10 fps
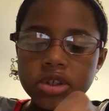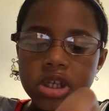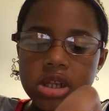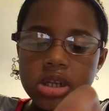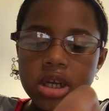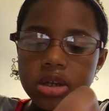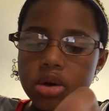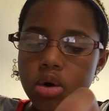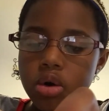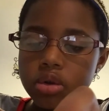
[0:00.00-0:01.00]
He landed
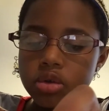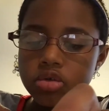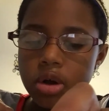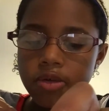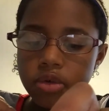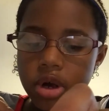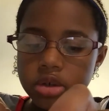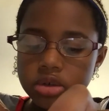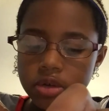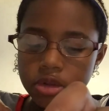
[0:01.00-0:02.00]
on the soft
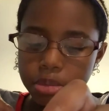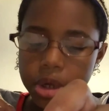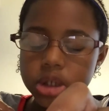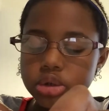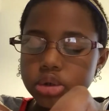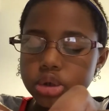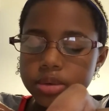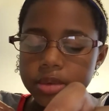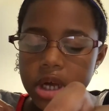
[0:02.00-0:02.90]
grass of the pasture.